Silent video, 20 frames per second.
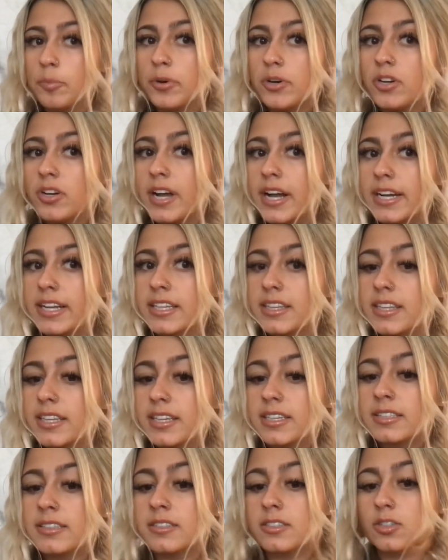If you pull
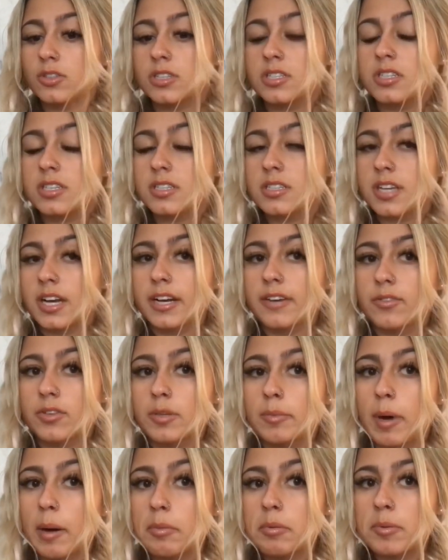anything, so this is
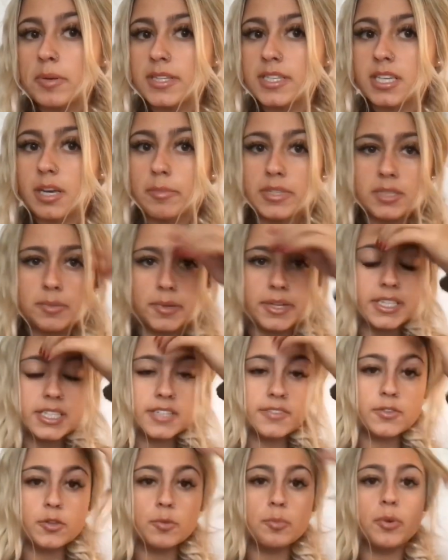kind of where the bobby pins come
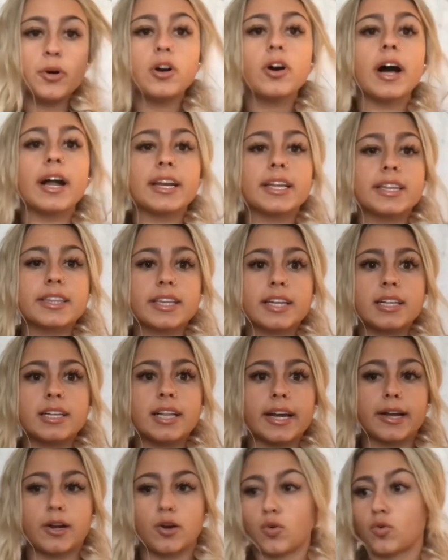into place. If you pull
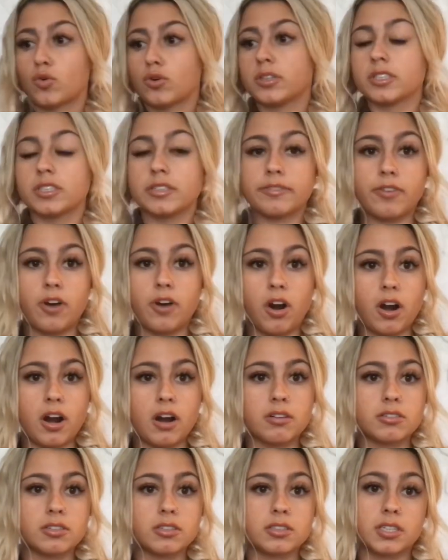anything like really
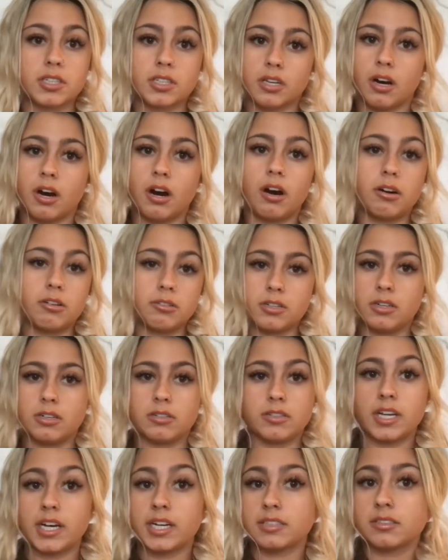far out and you're like,
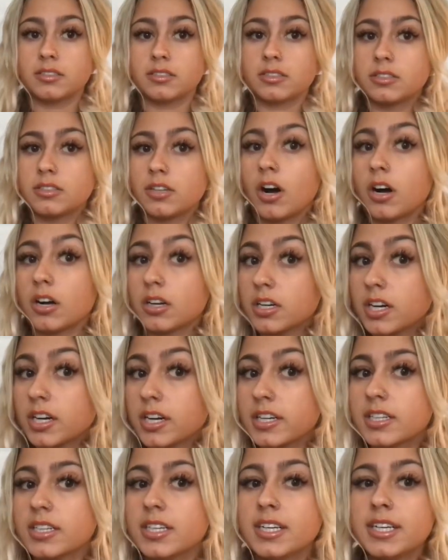oh no, that's
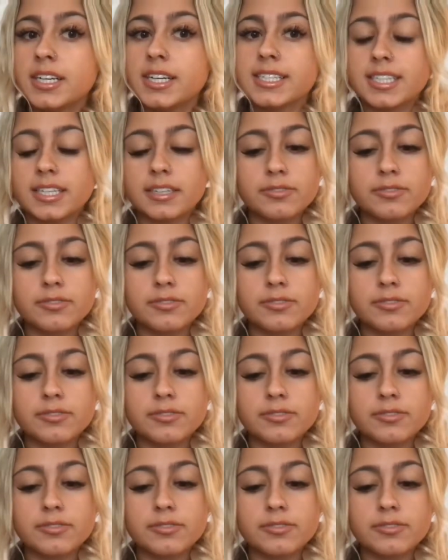not good.